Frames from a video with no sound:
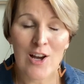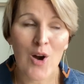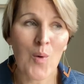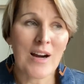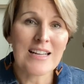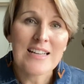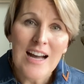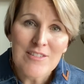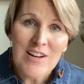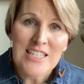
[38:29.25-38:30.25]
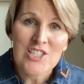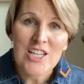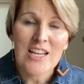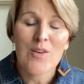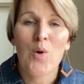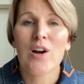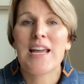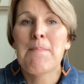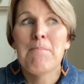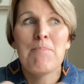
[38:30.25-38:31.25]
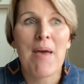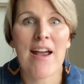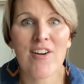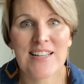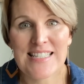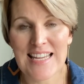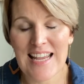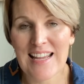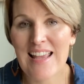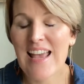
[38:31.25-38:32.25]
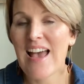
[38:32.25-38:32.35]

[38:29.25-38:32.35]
or gut-wrenching or embarrassing,